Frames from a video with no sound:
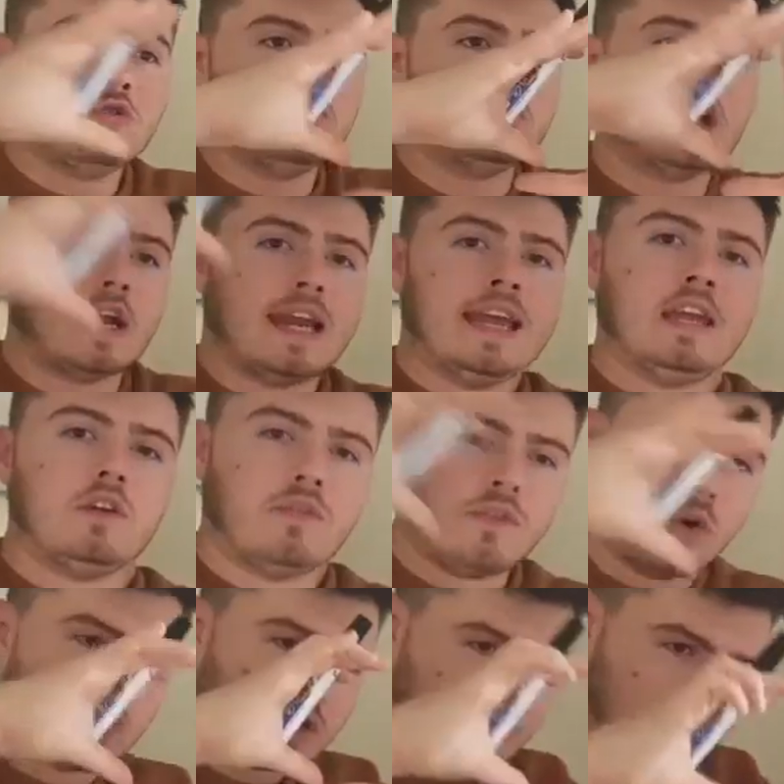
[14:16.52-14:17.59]
dilate your
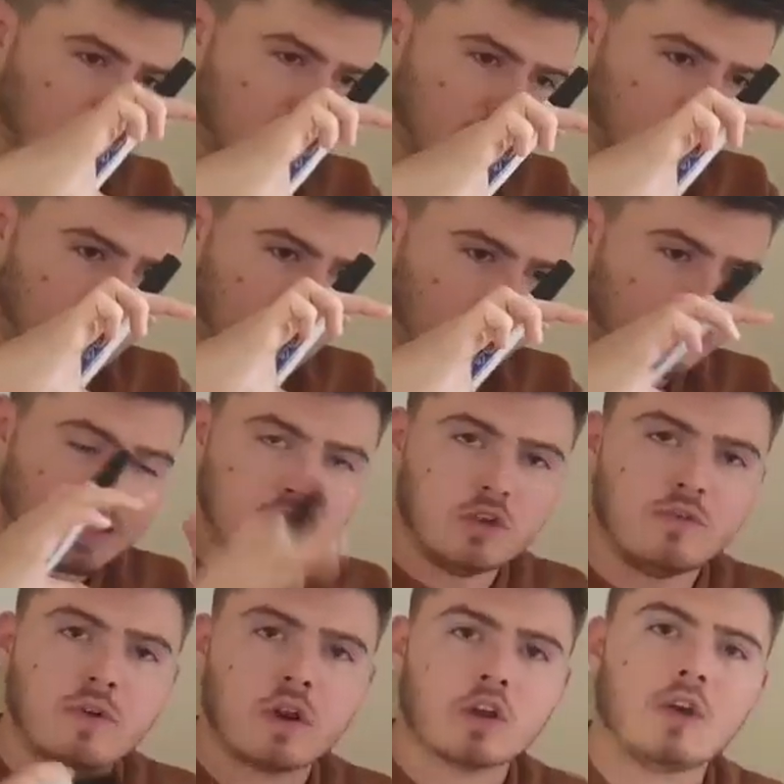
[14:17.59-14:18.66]
focus into something that makes you
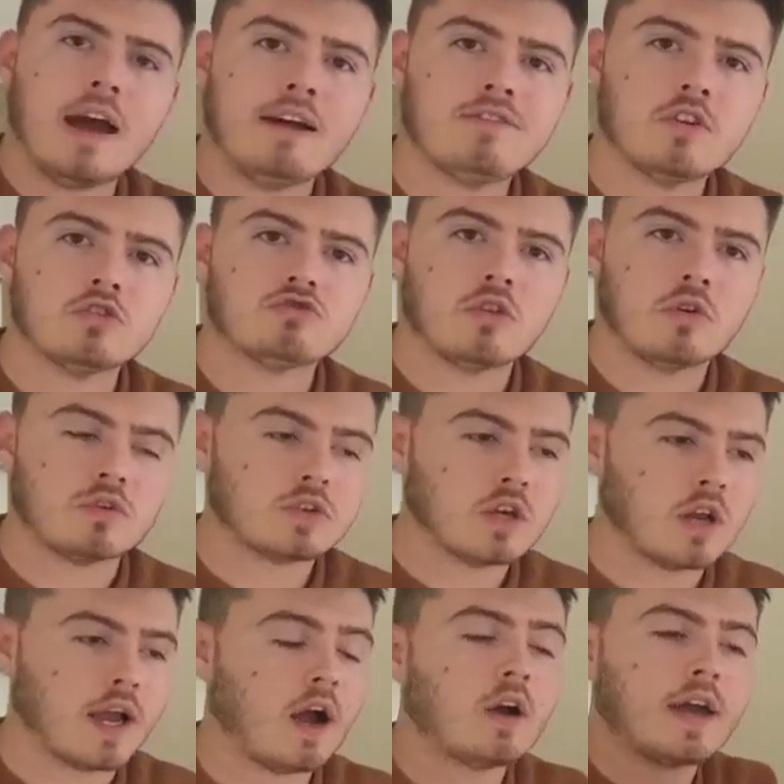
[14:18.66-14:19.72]
feel like you have control. So you're
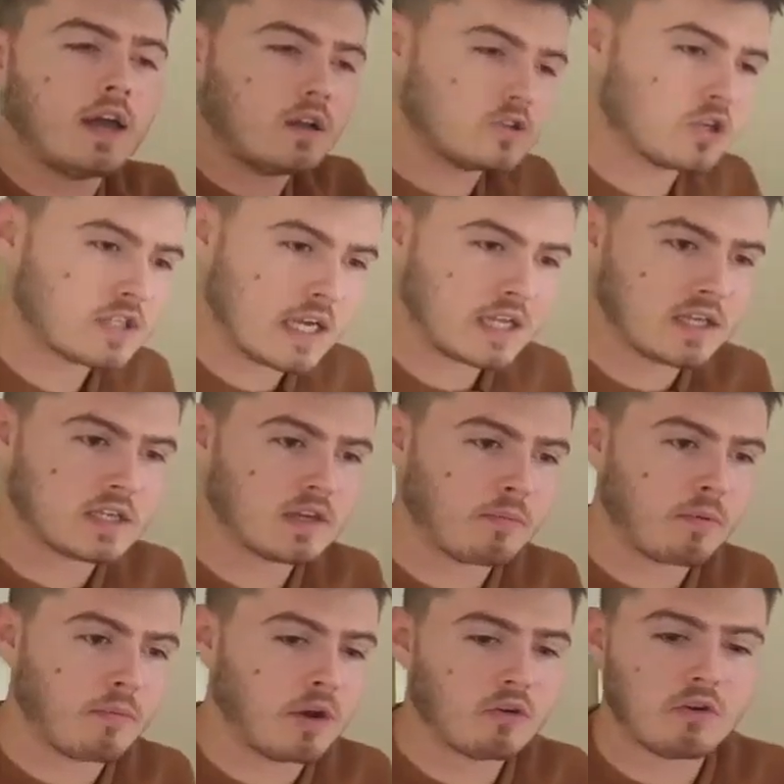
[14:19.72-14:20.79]
like, okay, I'll just take this
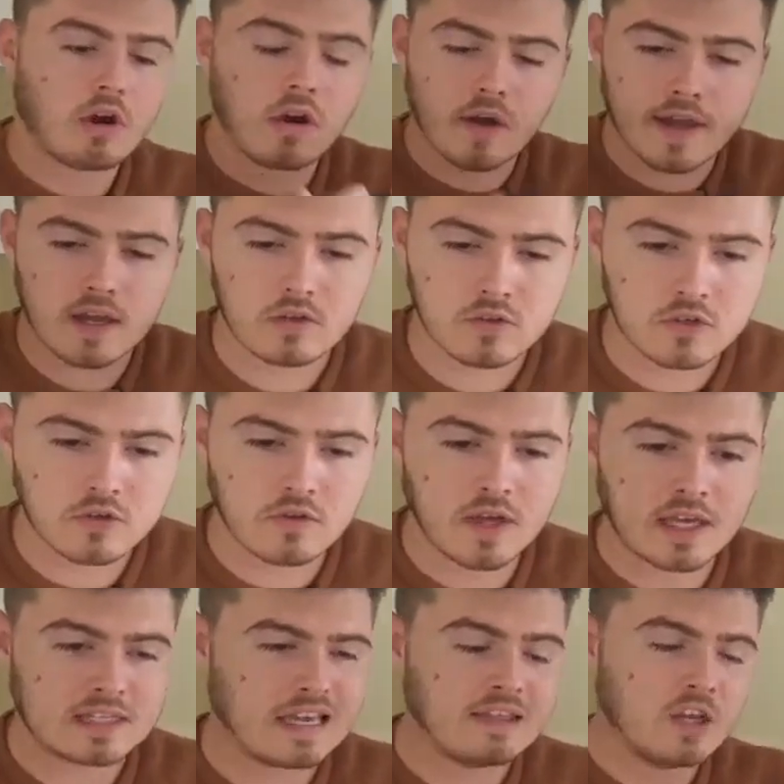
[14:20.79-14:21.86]
supplement, or okay, I'll just do
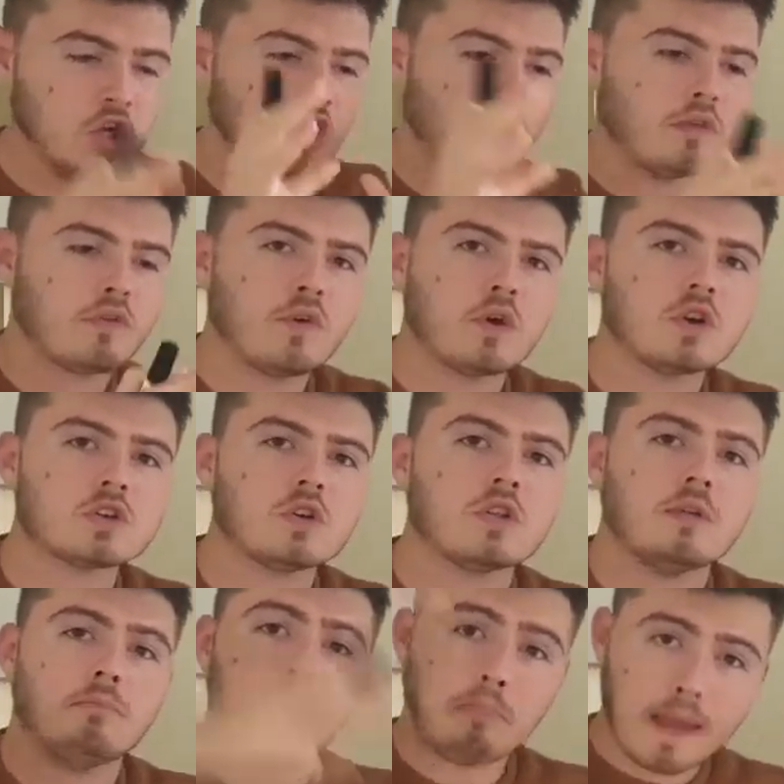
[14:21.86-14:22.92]
this, and then you don't focus on
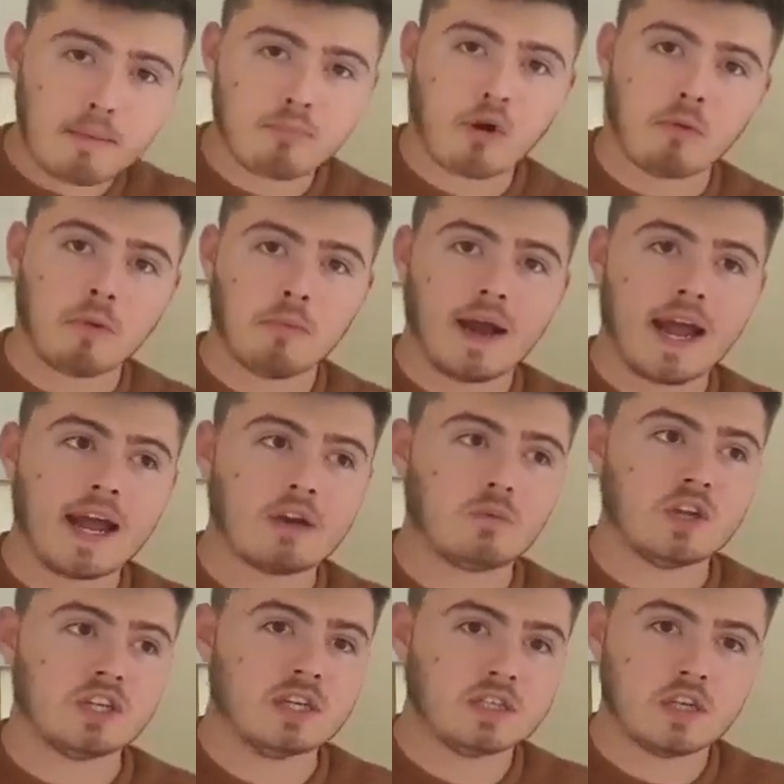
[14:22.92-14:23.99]
the big problem at hand,
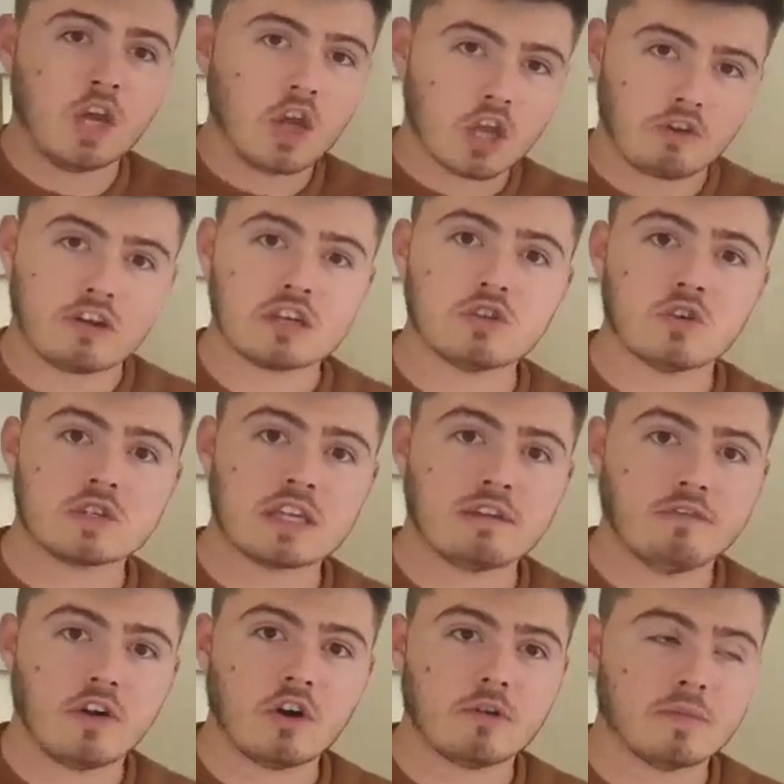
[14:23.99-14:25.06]
which is you're in a toxic
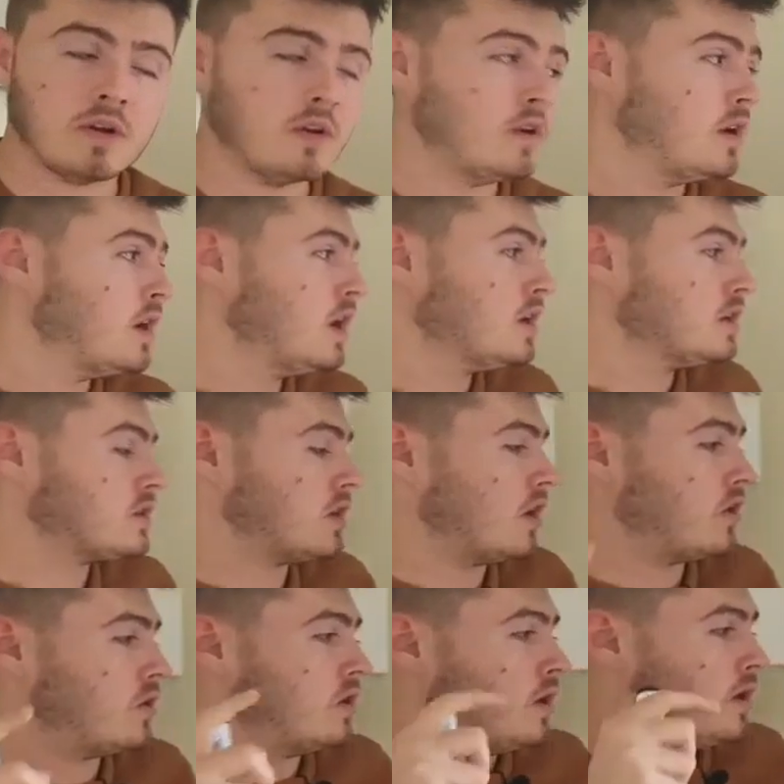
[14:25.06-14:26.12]
environment.
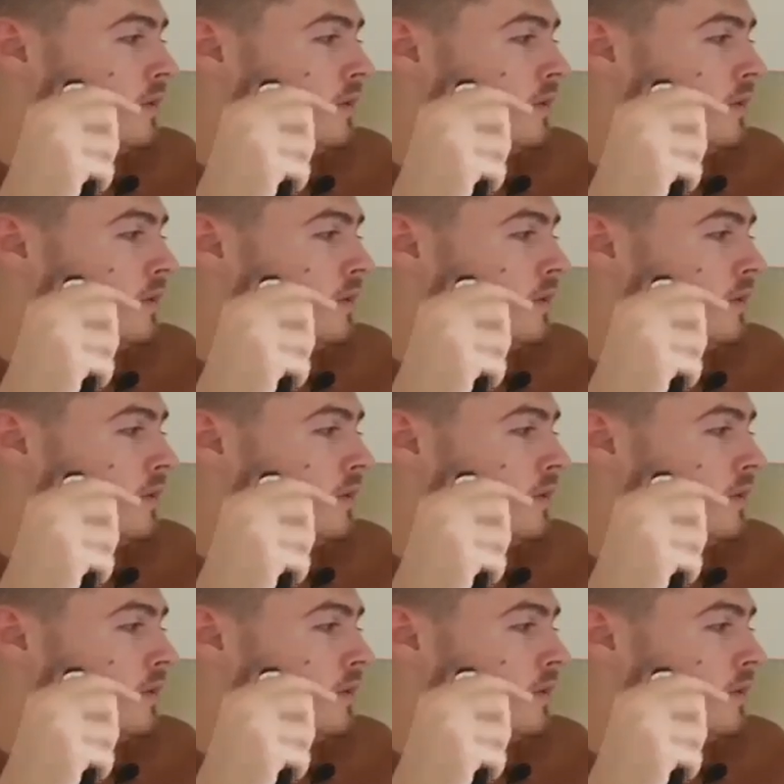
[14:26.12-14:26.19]
So